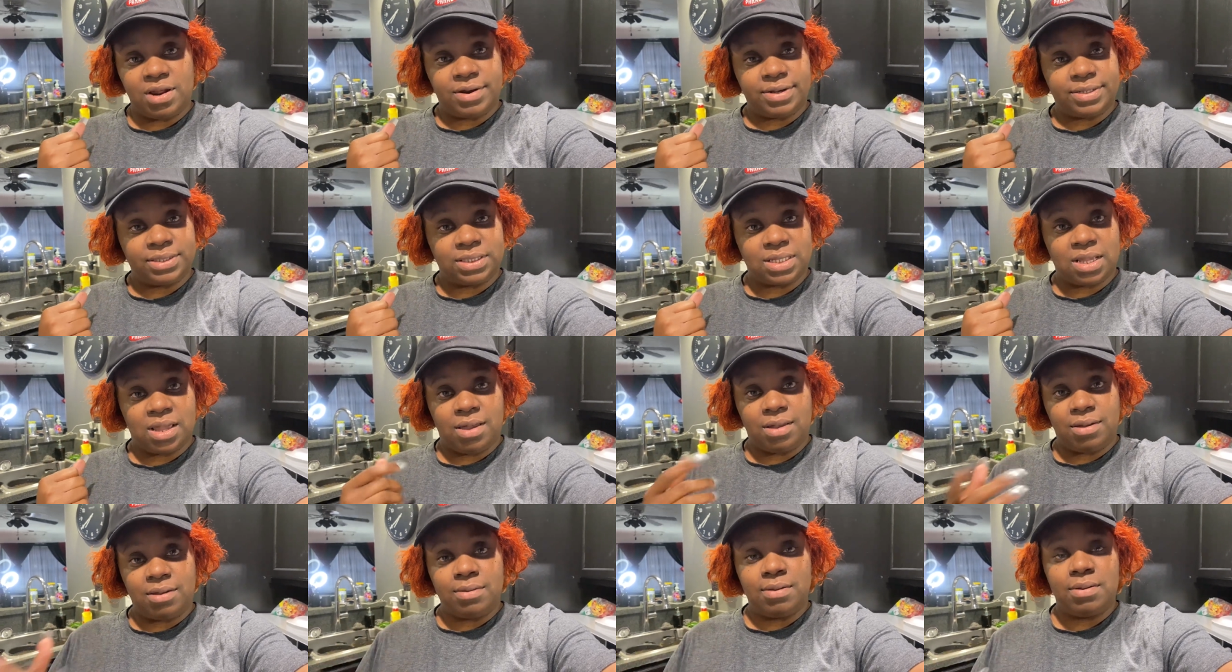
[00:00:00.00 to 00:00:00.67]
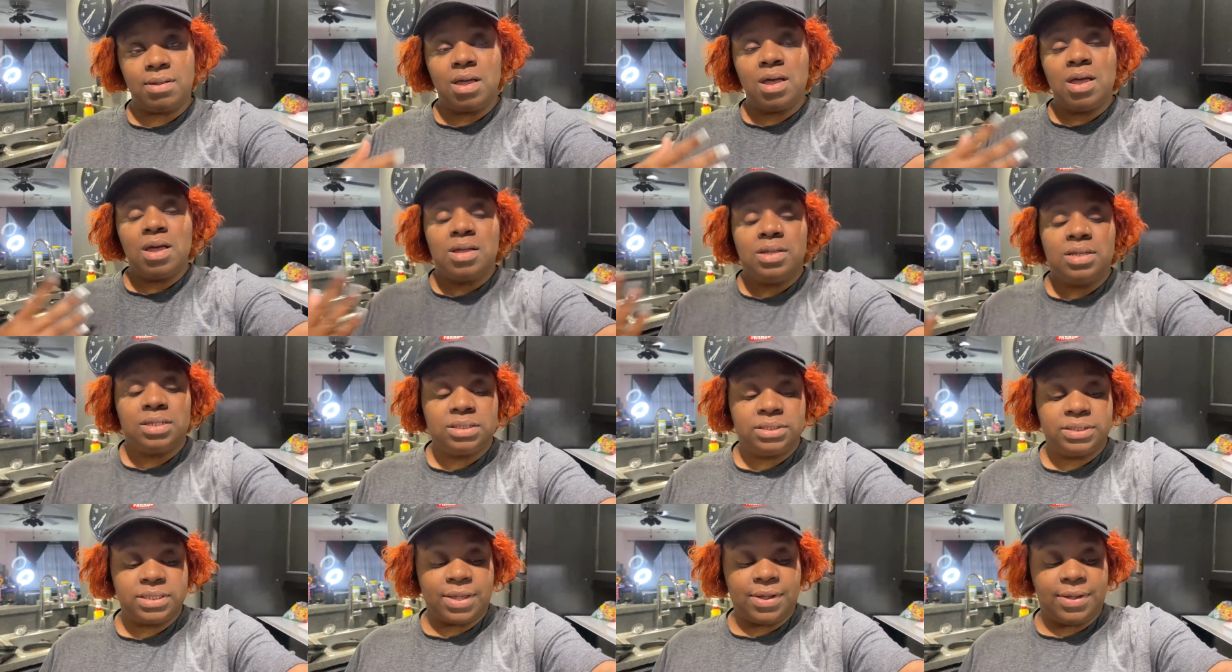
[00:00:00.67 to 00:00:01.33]
or so.
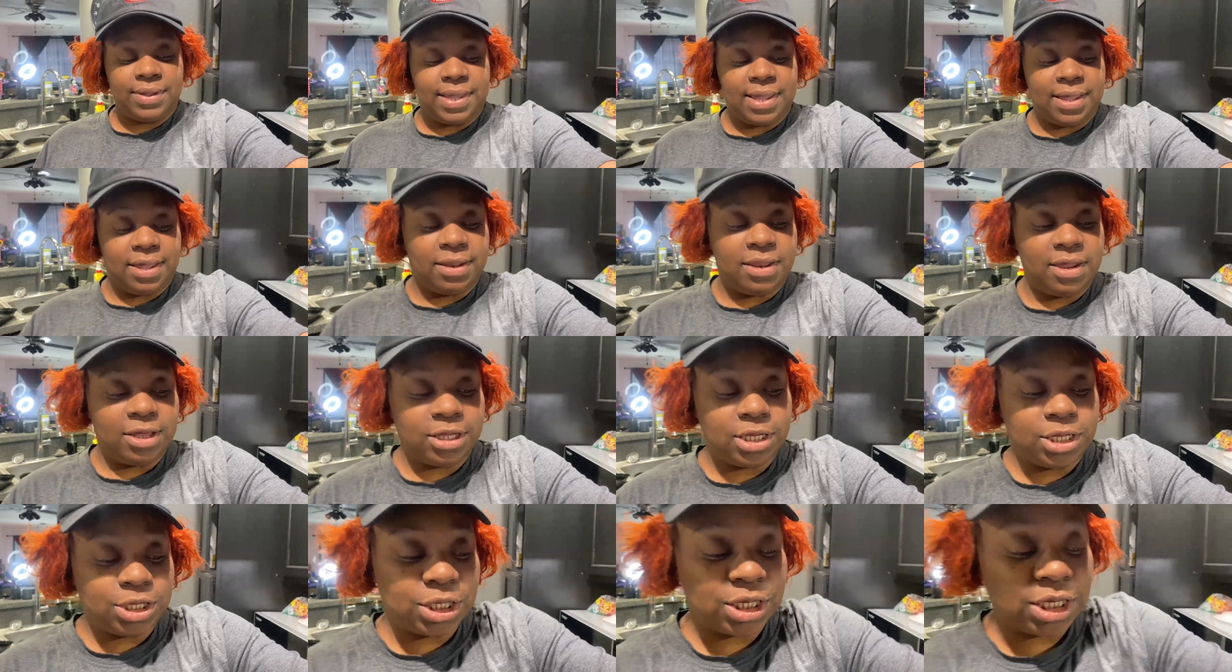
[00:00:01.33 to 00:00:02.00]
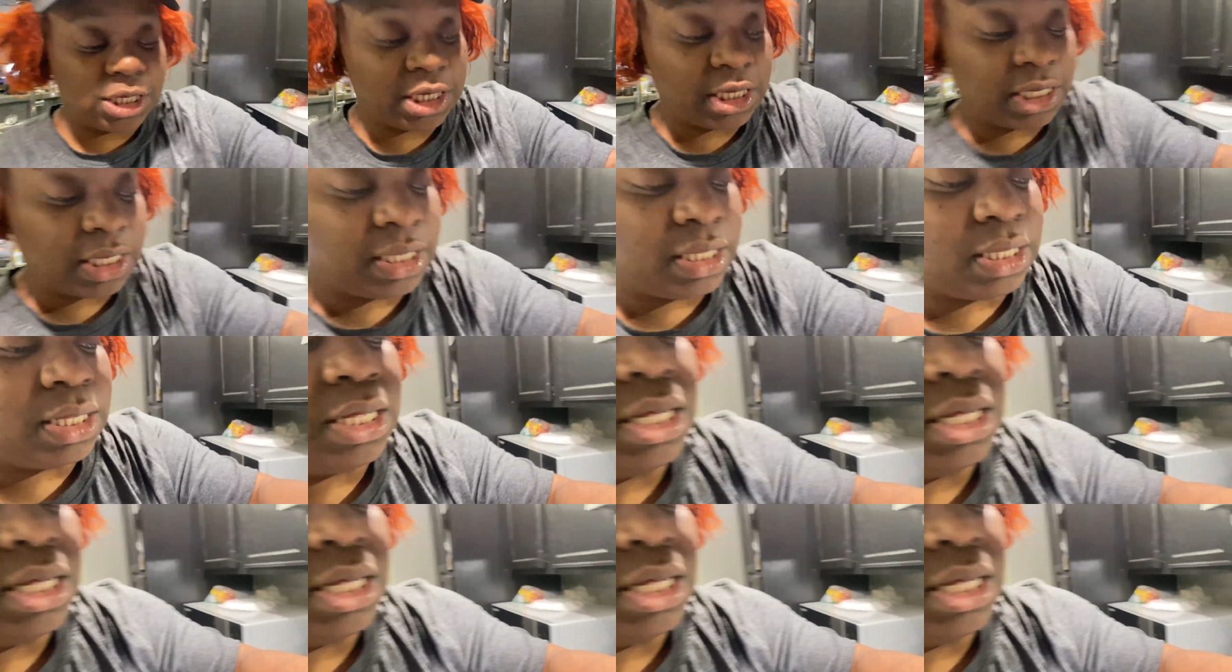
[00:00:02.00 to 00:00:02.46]
So yeah, they cooking,